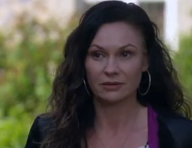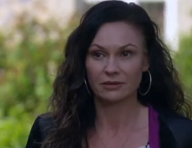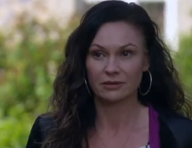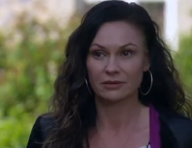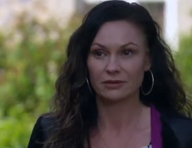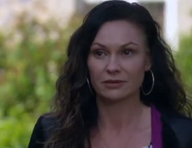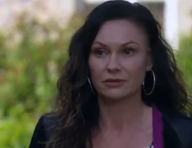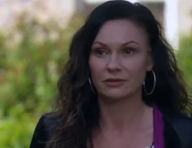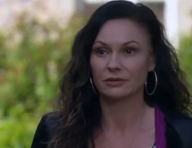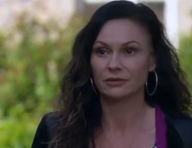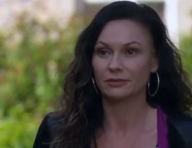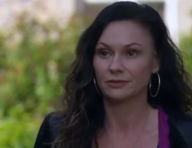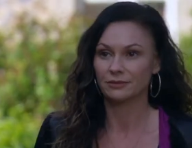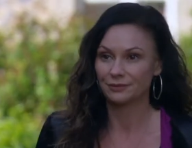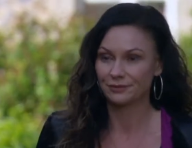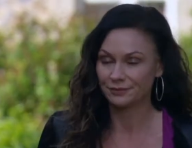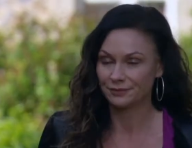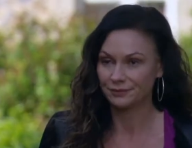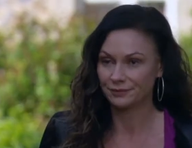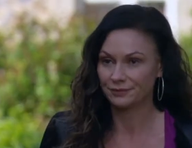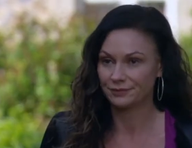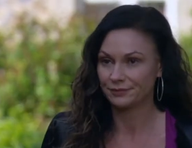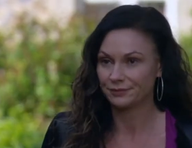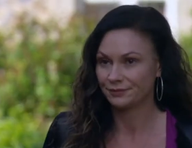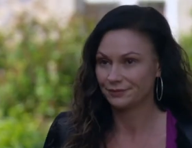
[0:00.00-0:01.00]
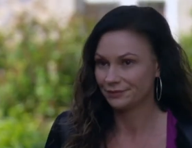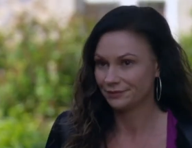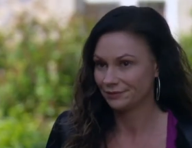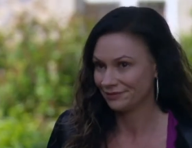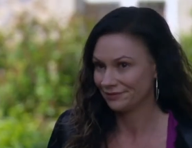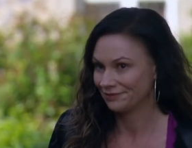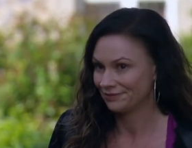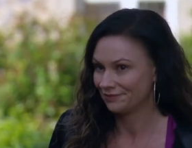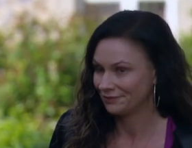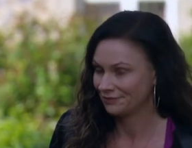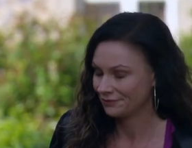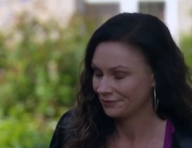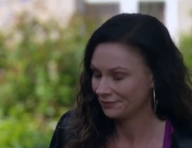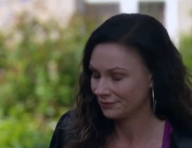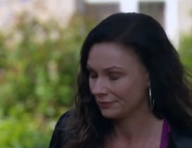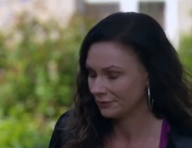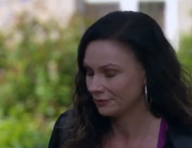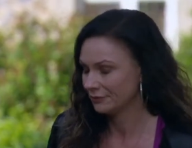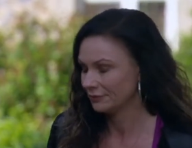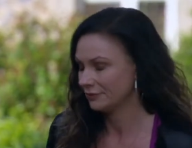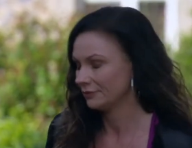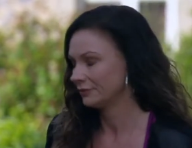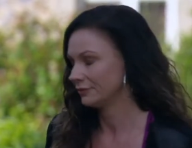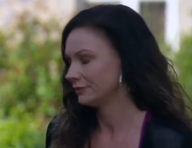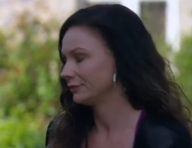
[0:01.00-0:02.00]

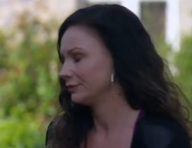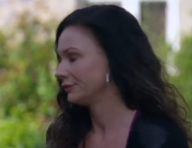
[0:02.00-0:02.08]
[no speech]